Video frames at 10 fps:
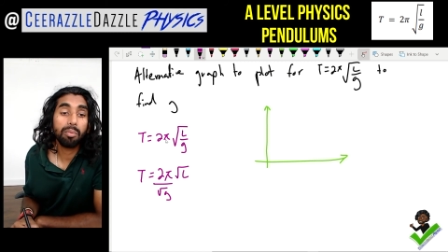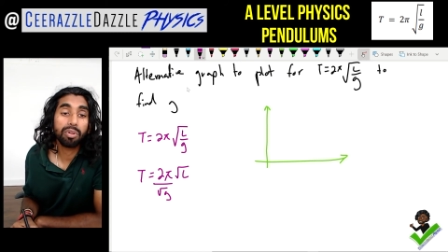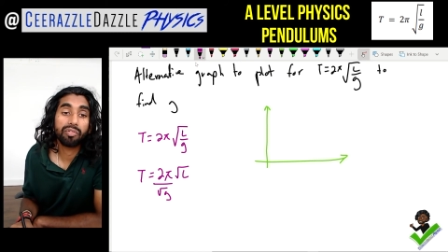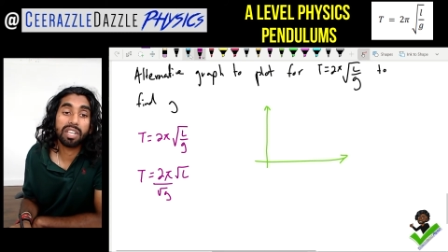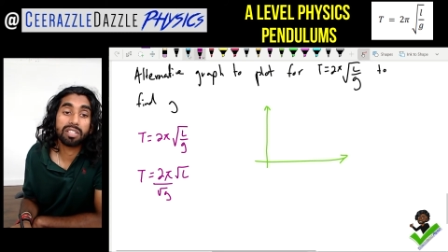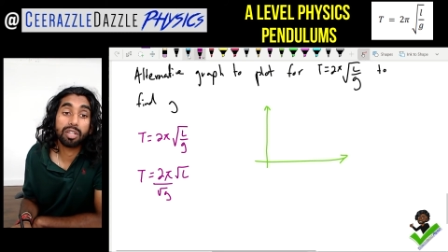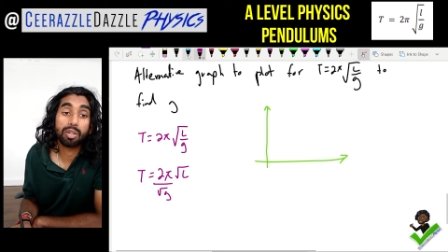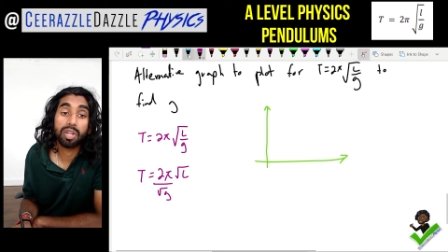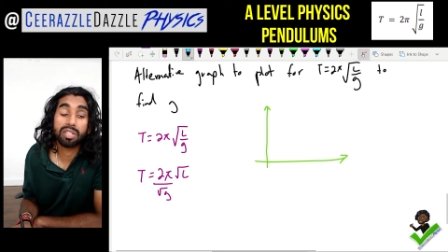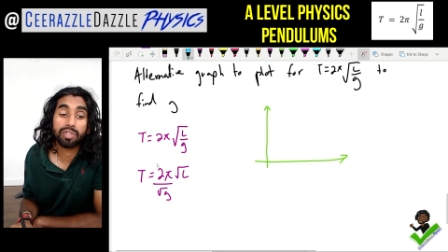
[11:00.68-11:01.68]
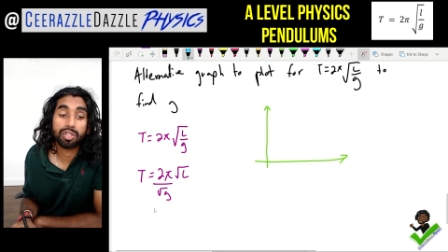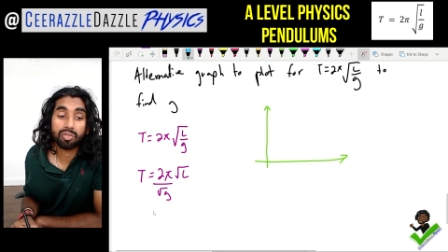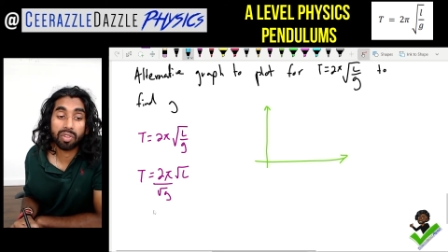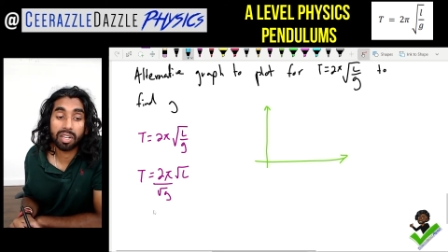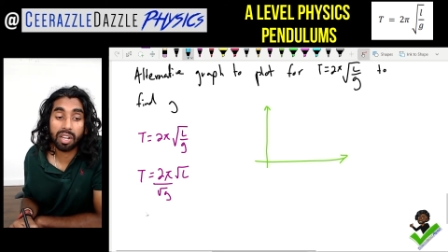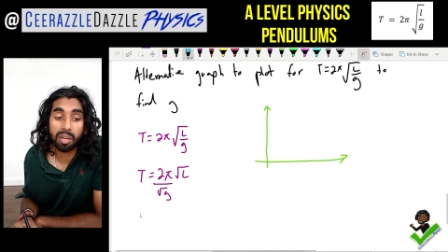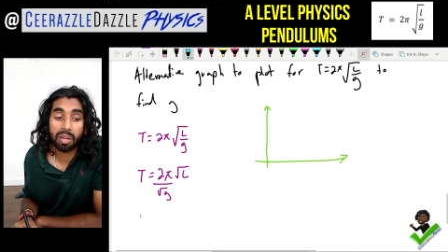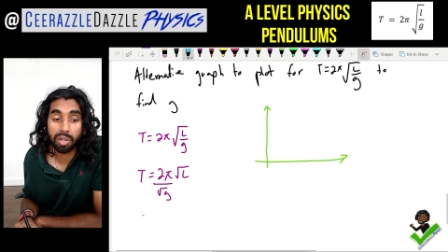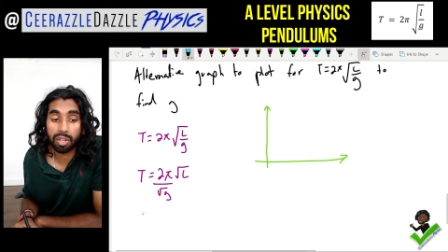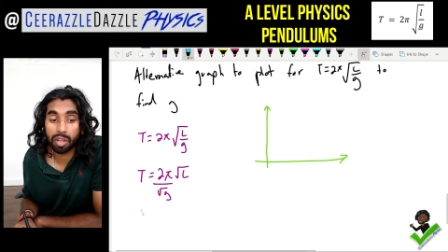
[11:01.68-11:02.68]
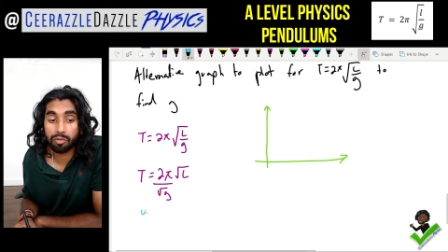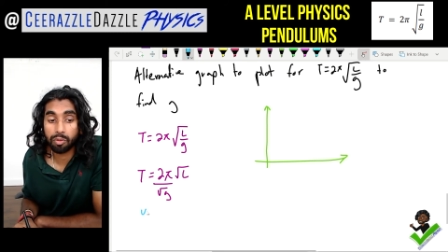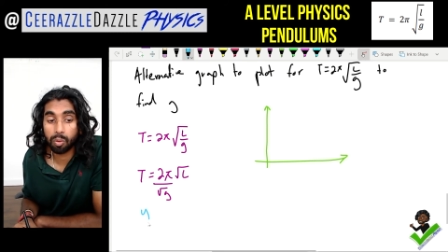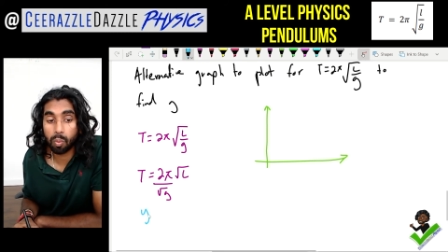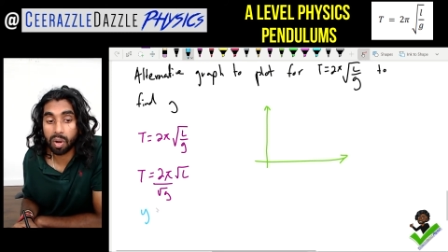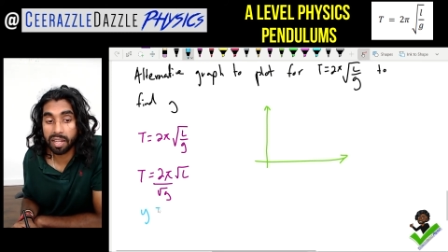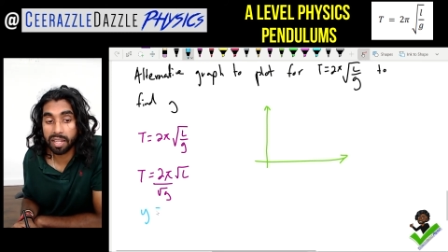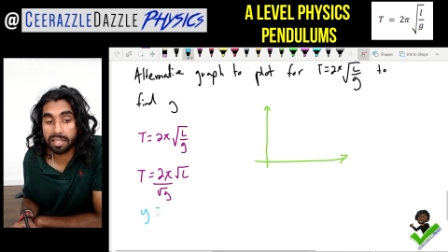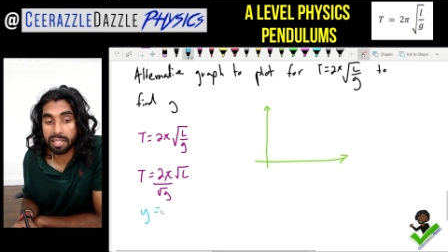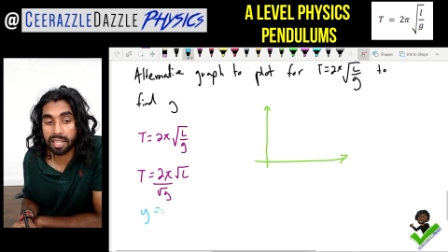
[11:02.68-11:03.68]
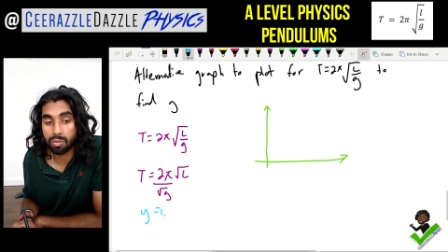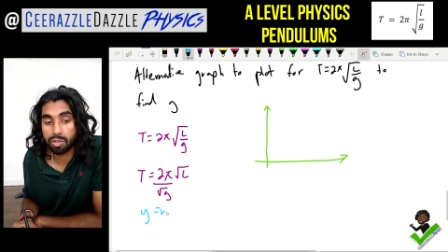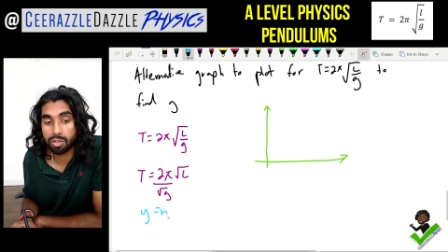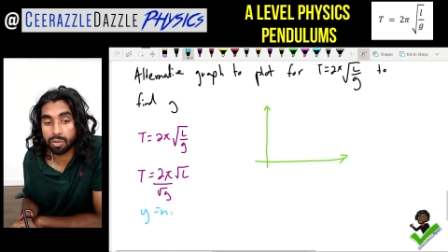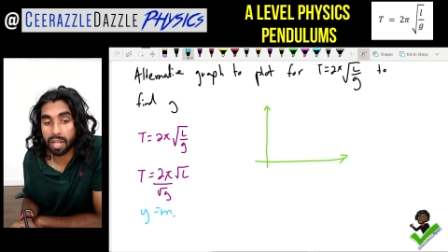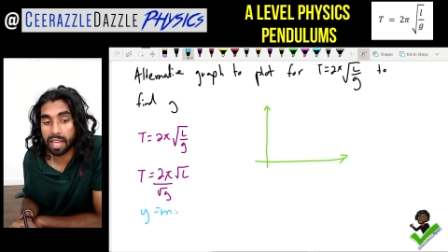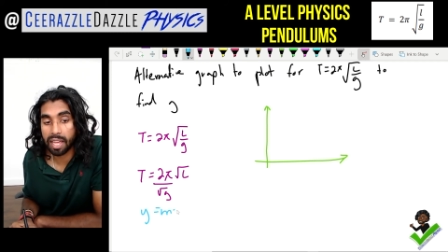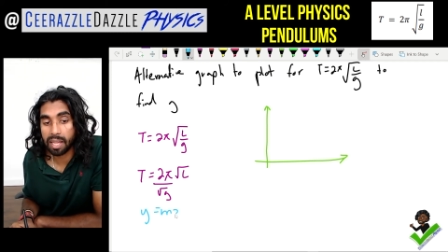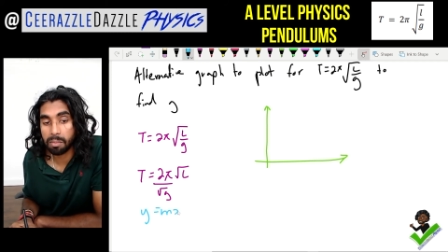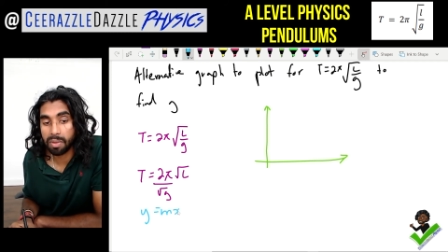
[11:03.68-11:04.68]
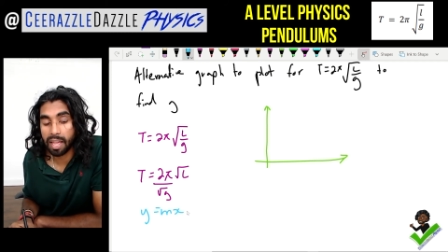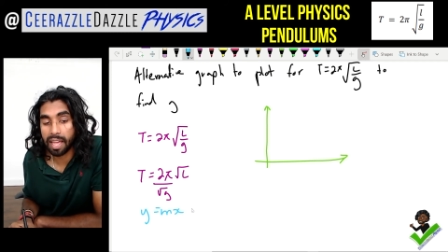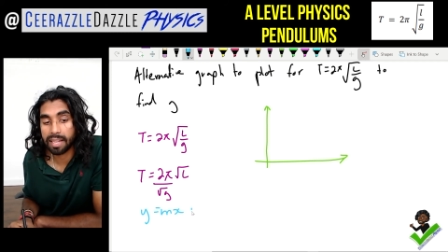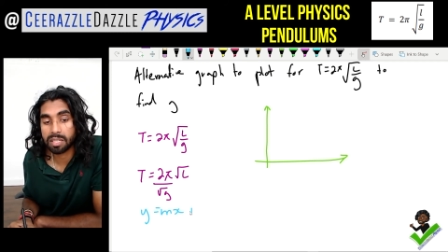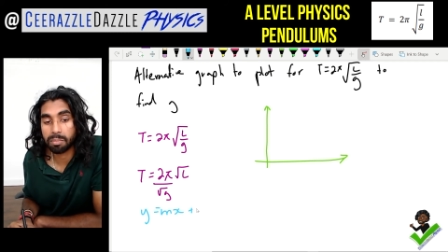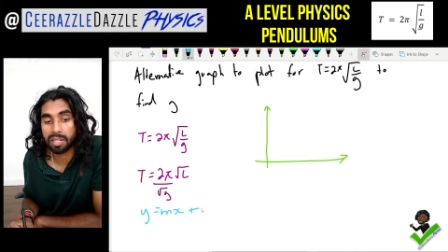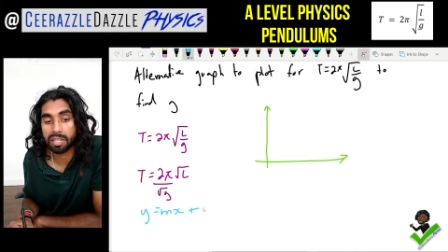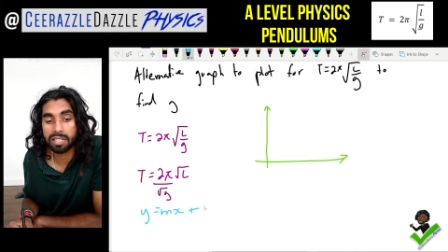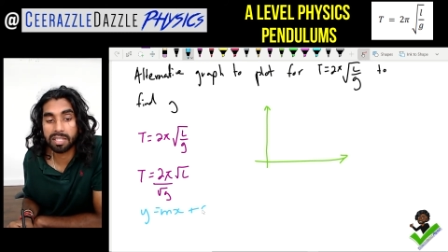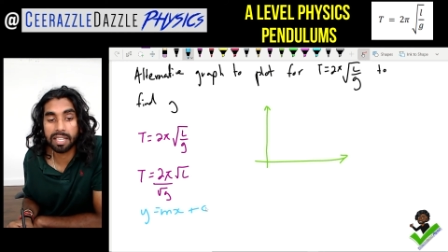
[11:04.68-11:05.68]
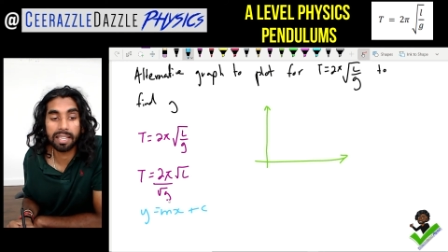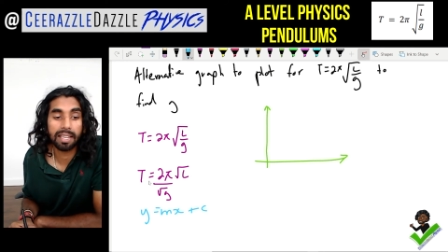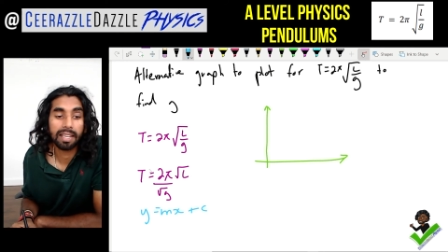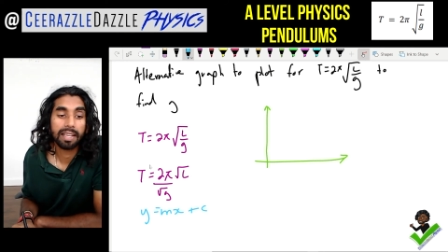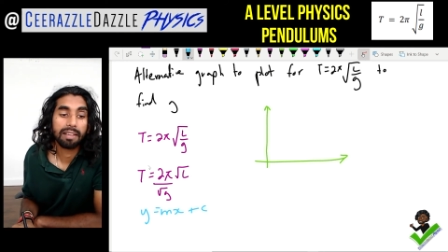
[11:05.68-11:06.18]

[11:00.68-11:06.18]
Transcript: we're going to relate to the equation of a straight line. We're going to go for Y is equal to MX plus C.